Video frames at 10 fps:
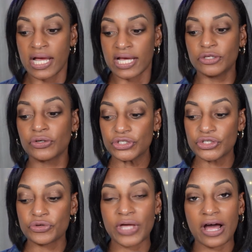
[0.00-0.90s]
And you
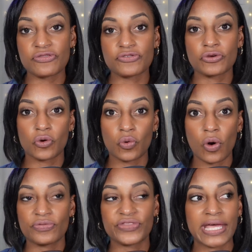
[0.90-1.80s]
do that through
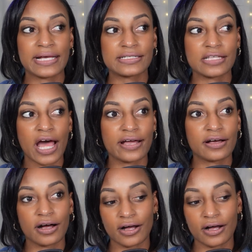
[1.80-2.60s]
things like